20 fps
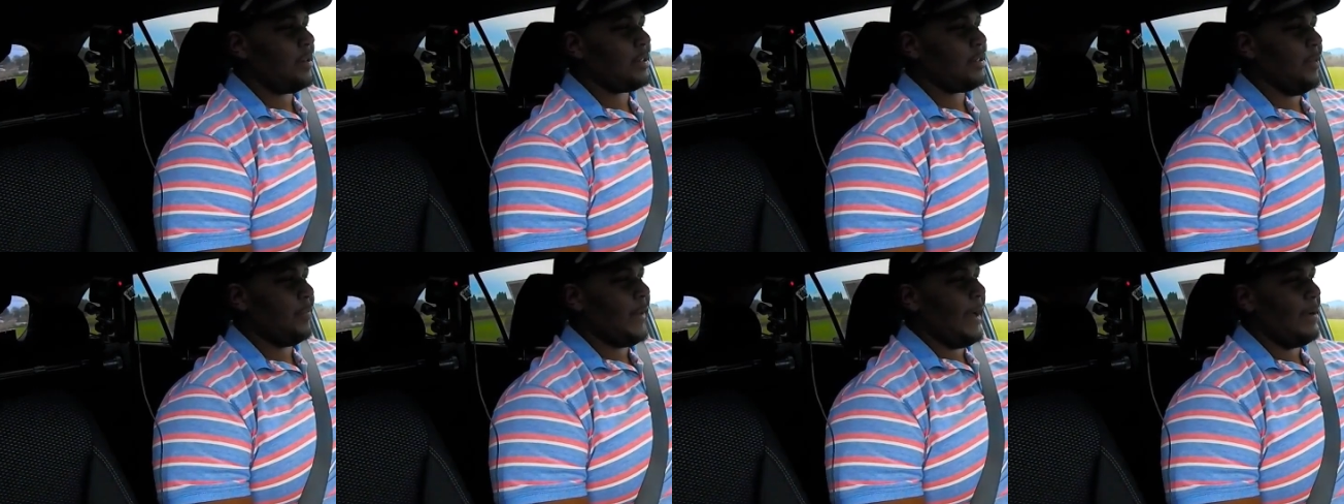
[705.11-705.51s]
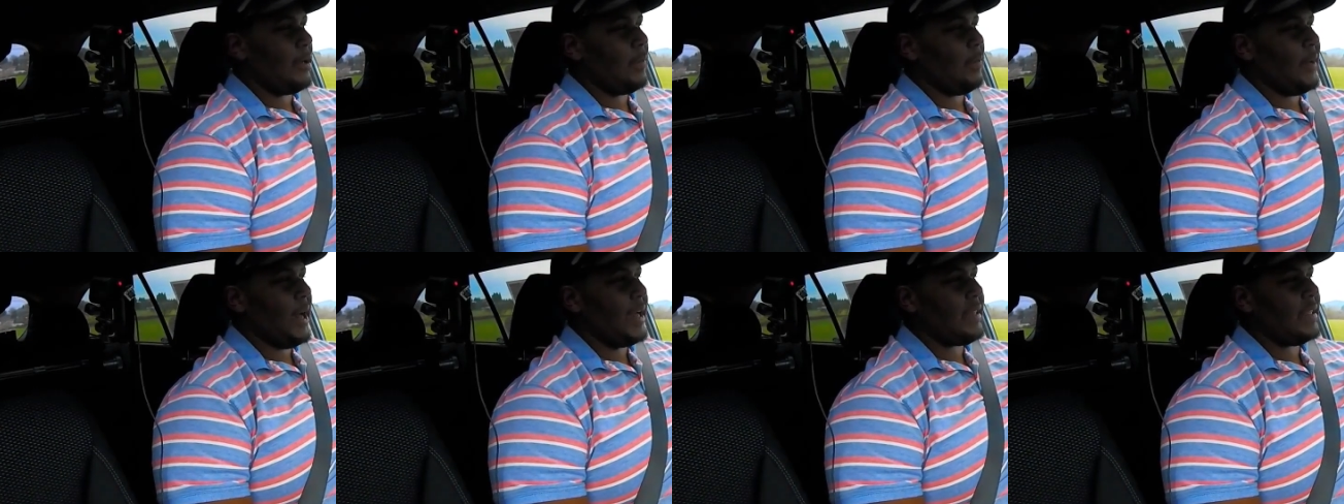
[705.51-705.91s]
so if I were to
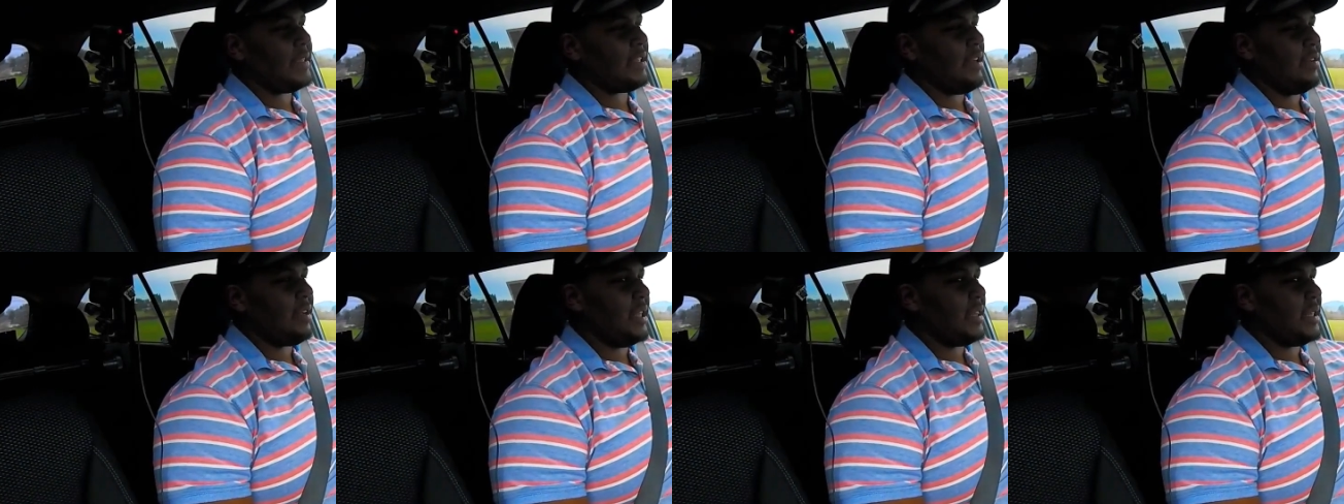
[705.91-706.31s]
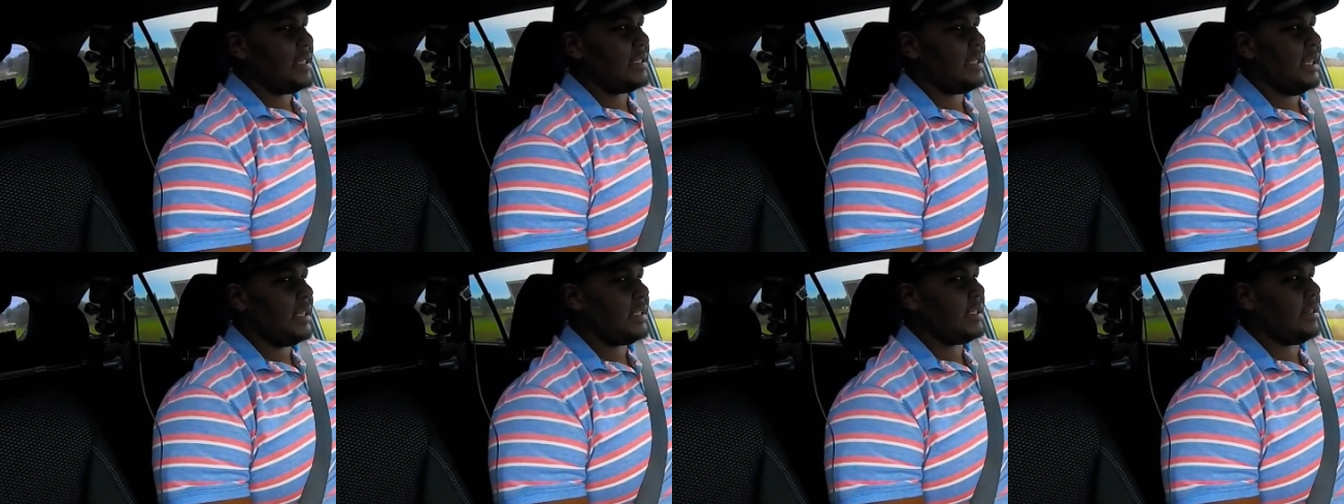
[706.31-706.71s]
buy this, I'll get the
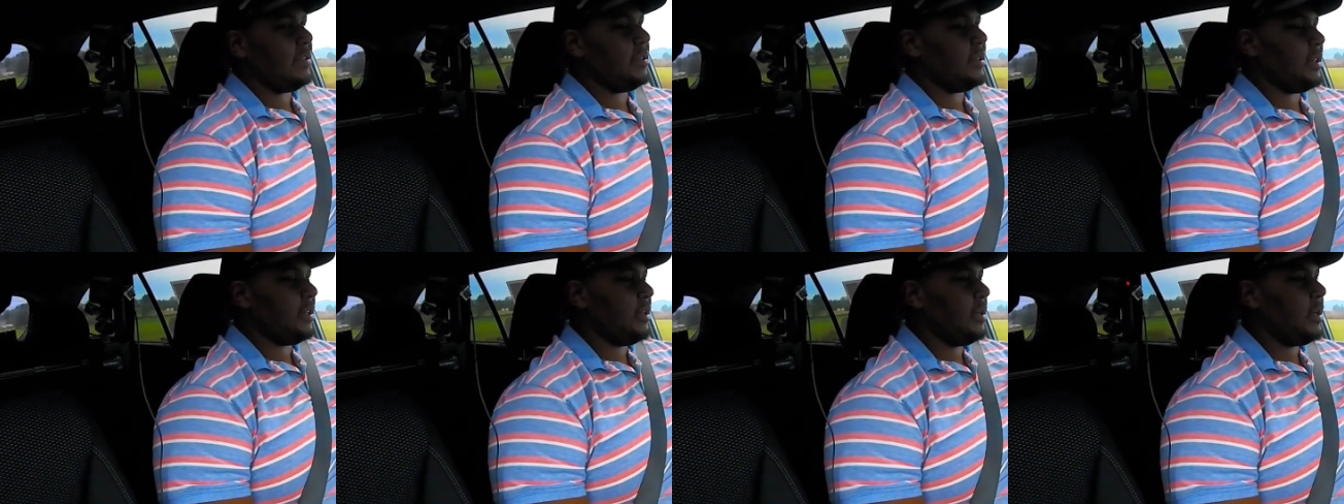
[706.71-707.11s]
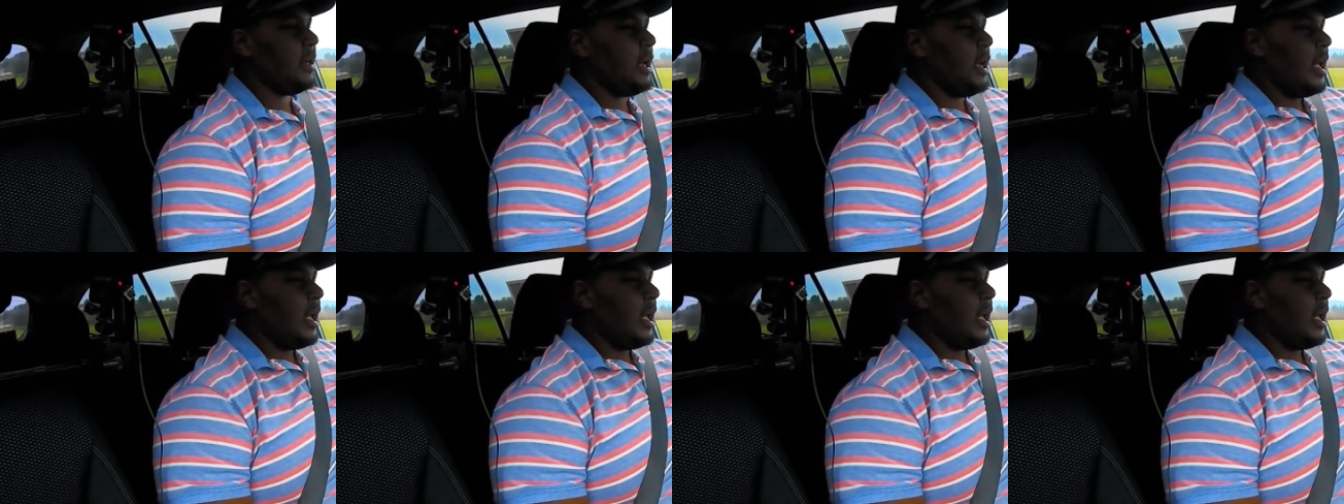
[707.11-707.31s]
6-cylinder.